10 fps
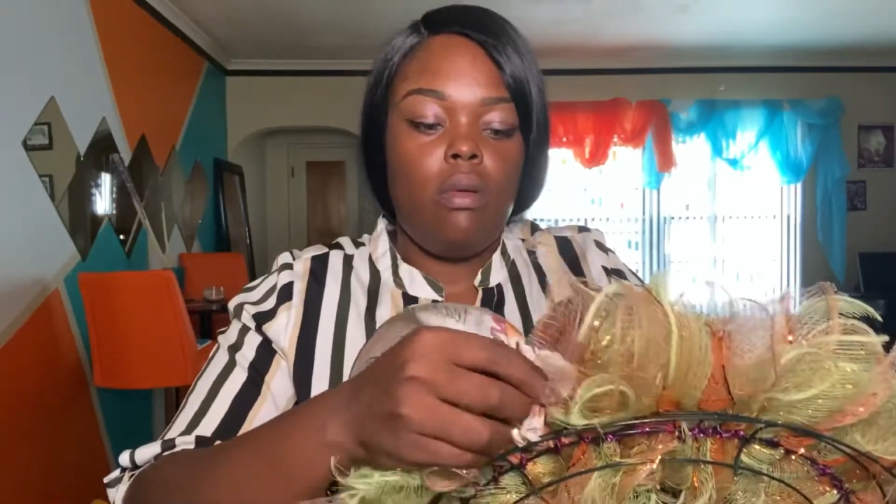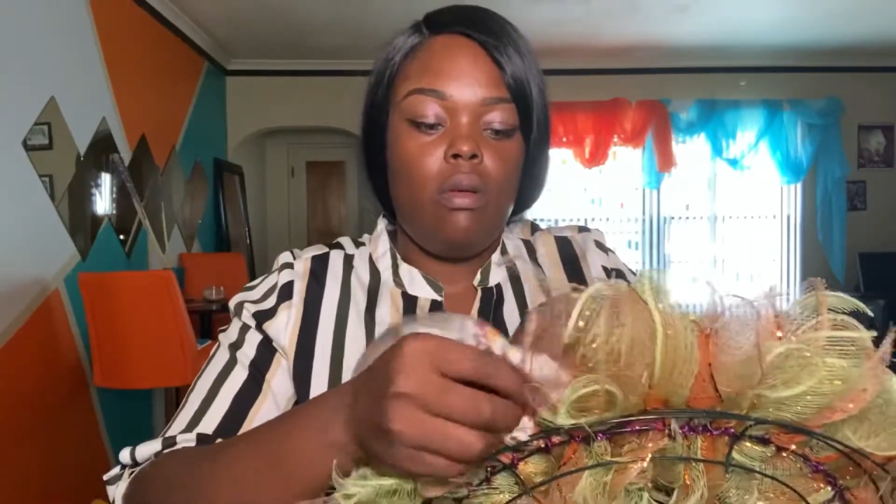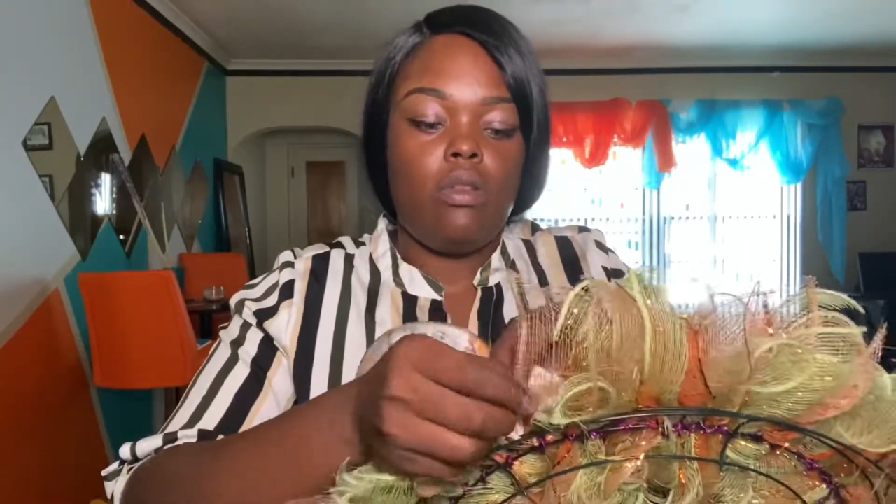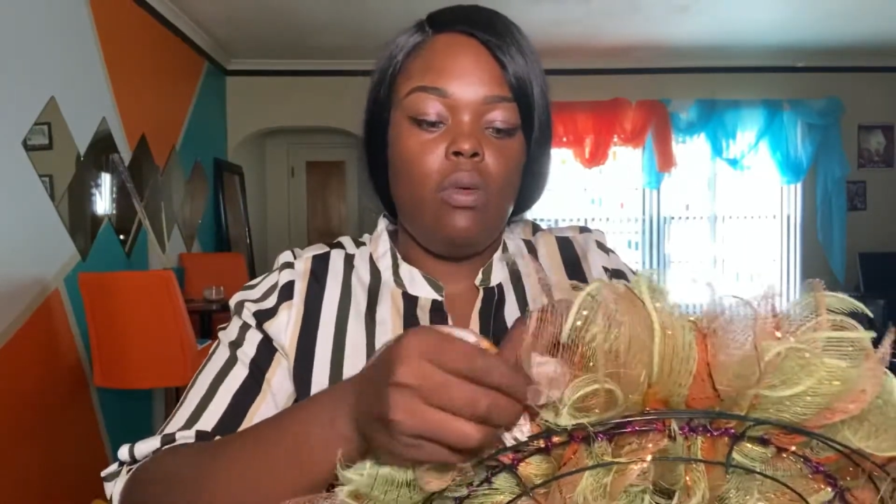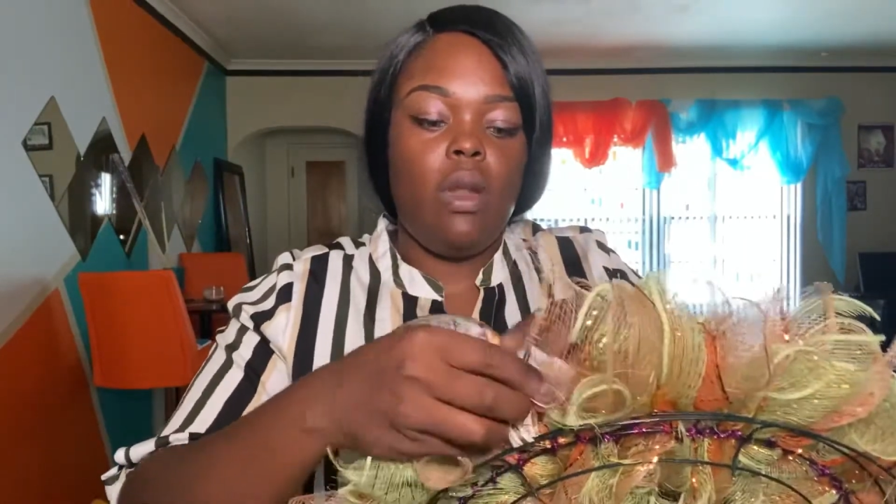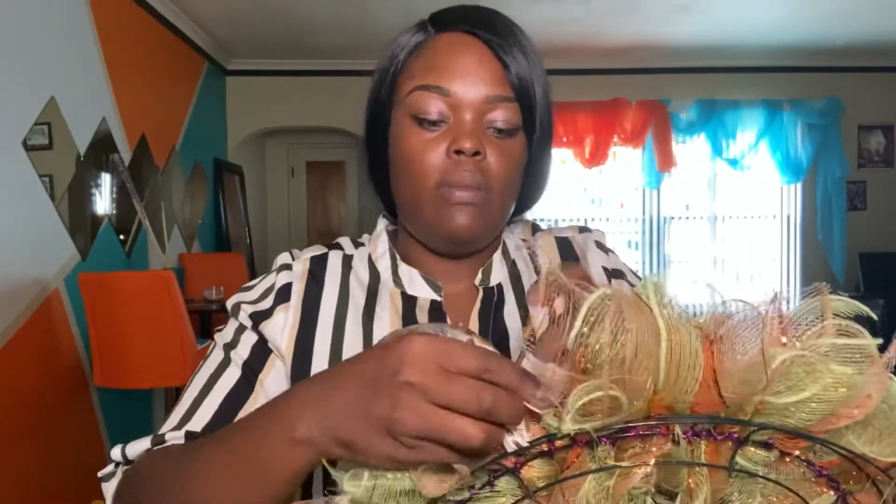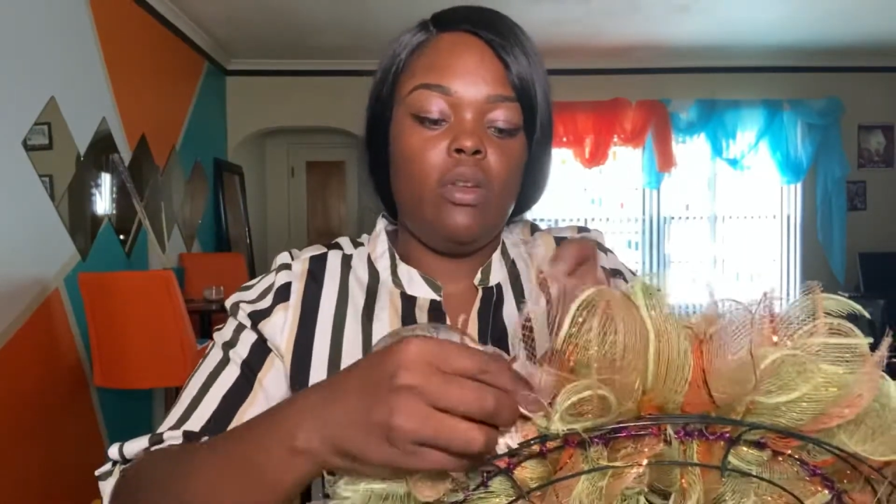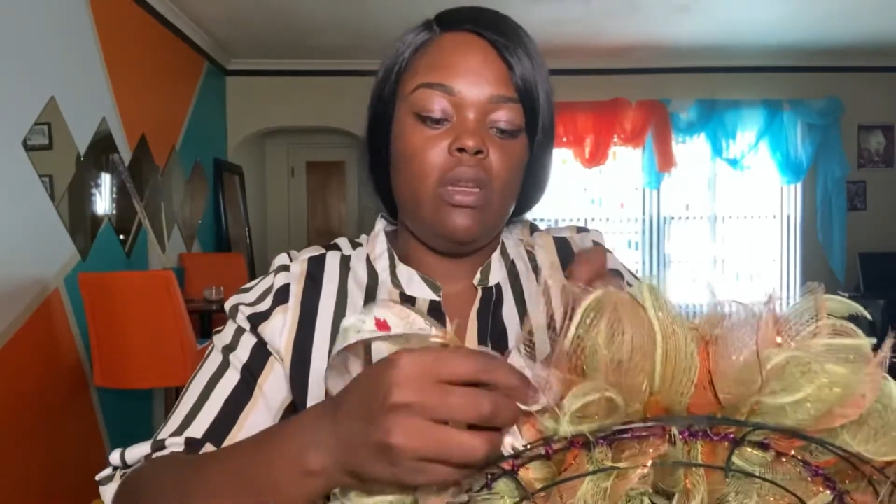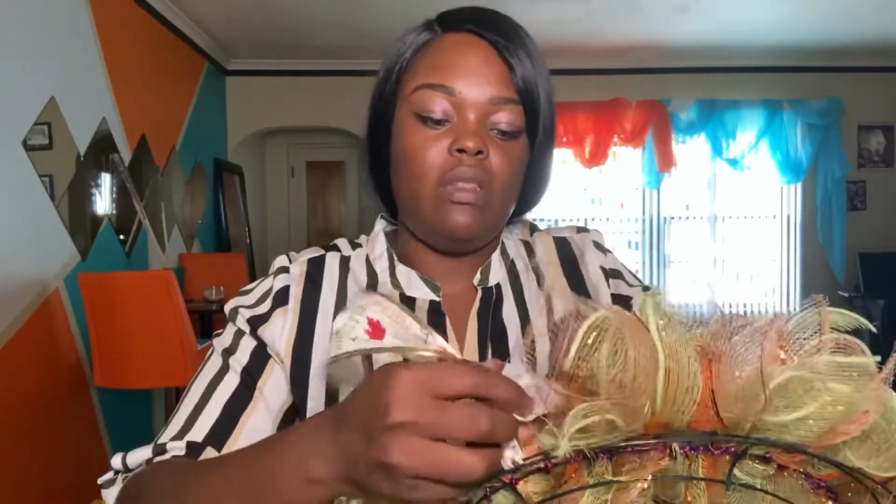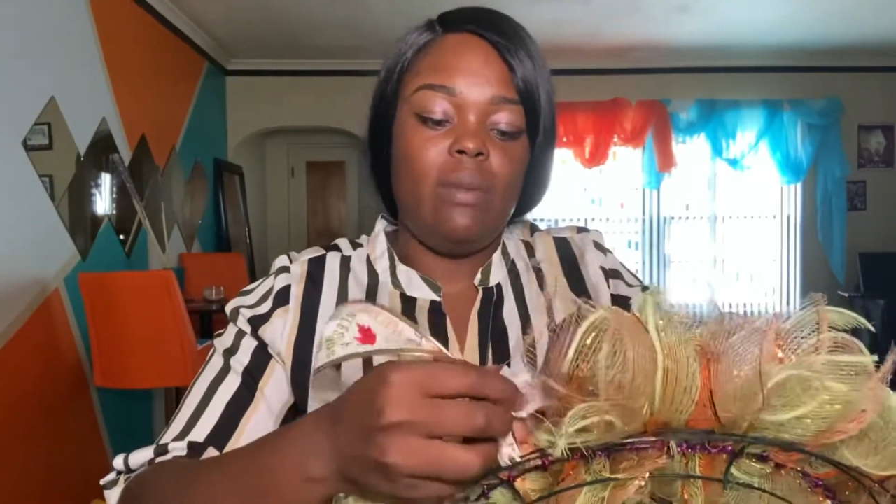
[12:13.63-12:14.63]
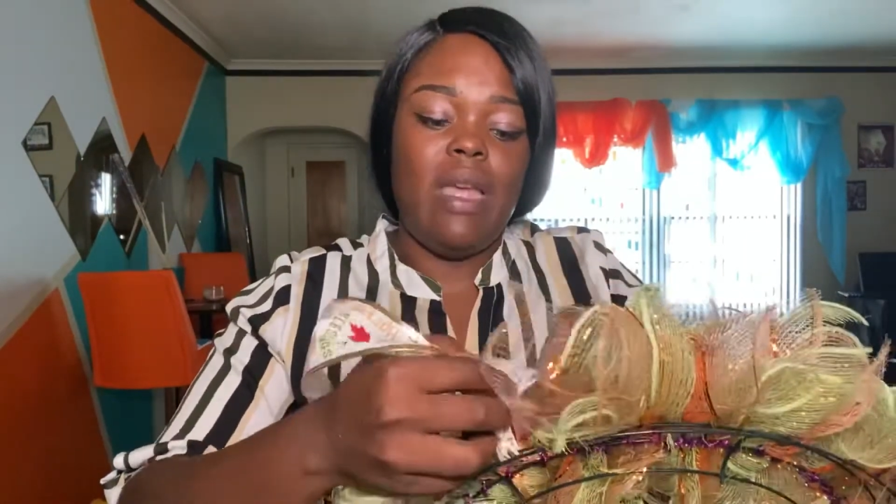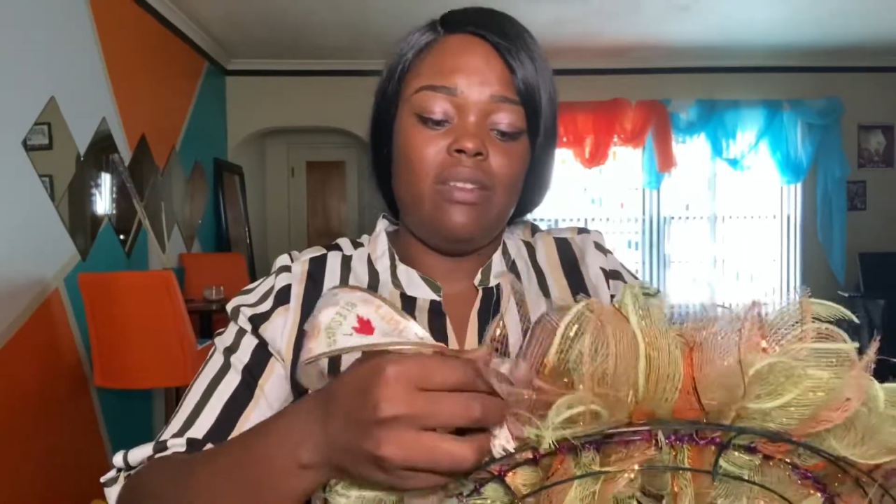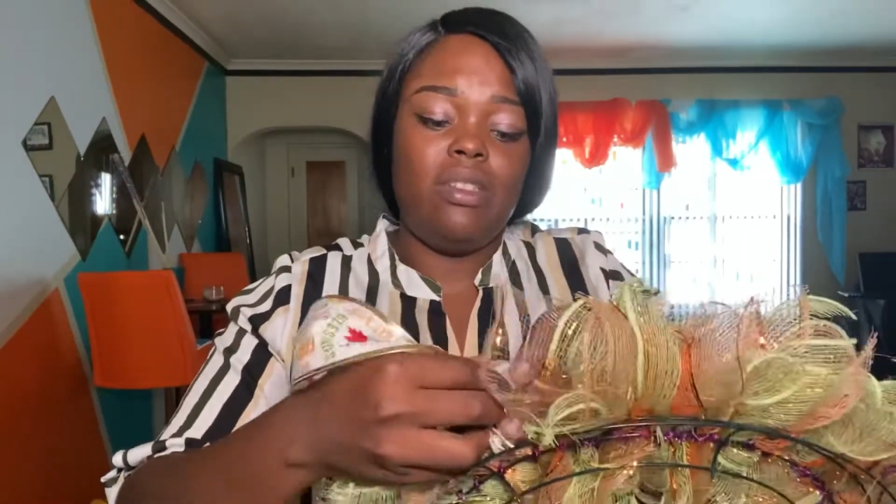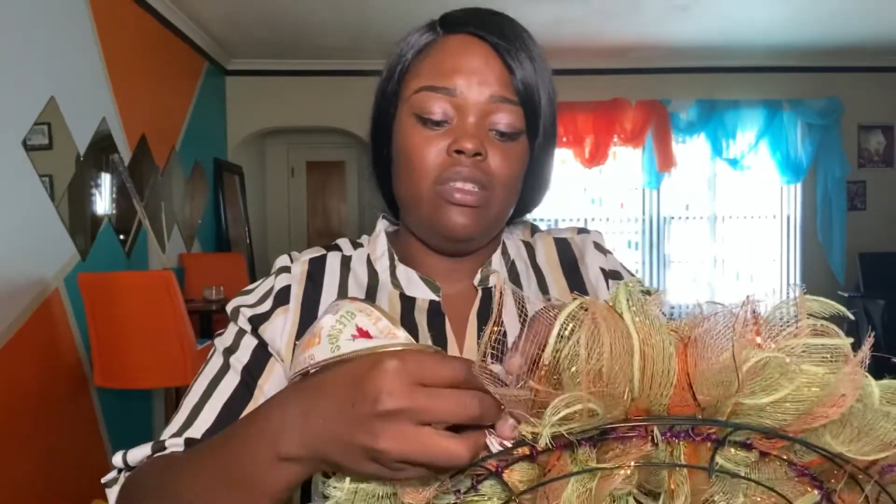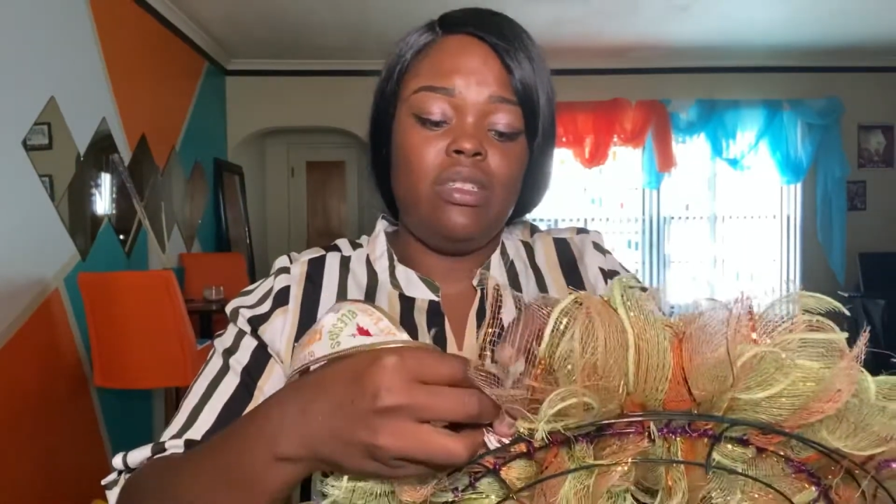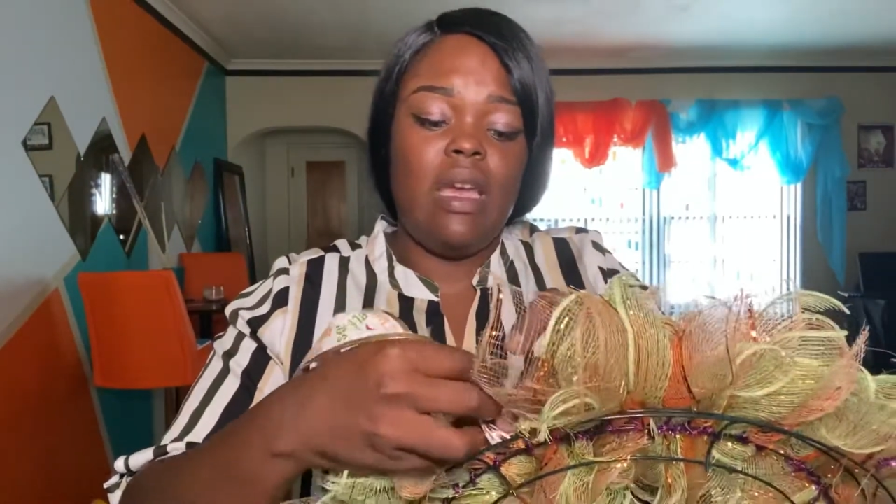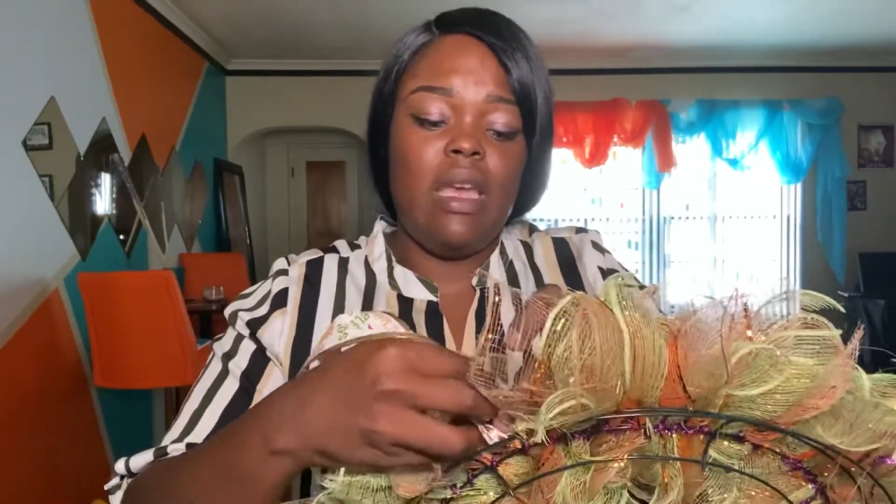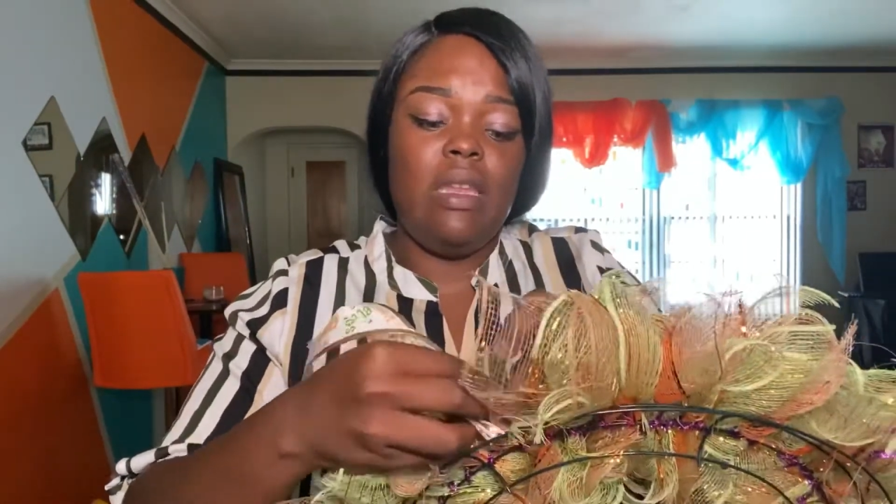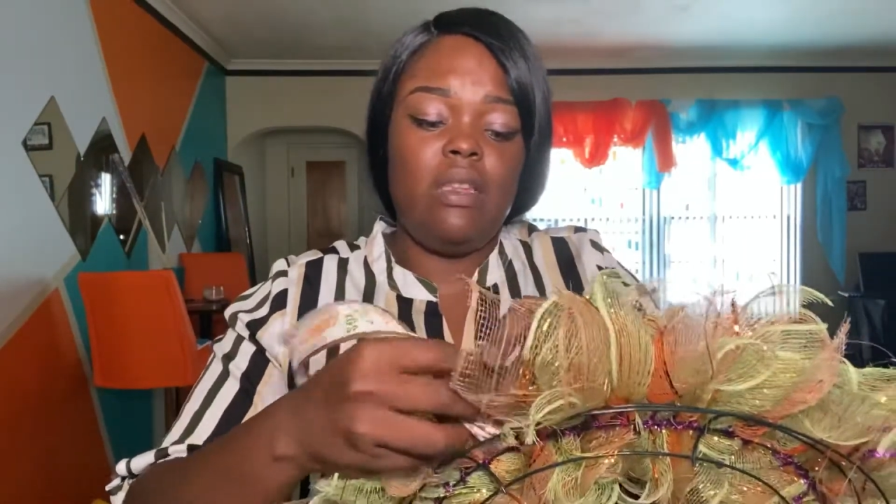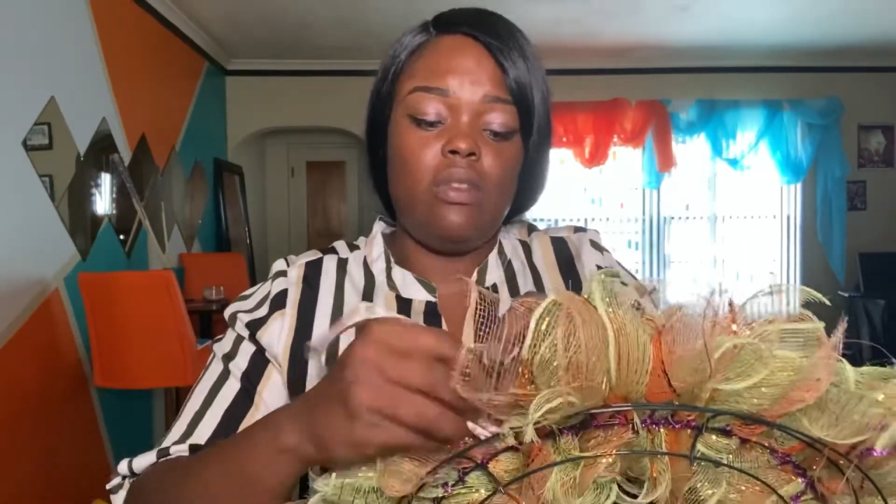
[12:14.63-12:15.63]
So what I'm doing is I'm actually just tying this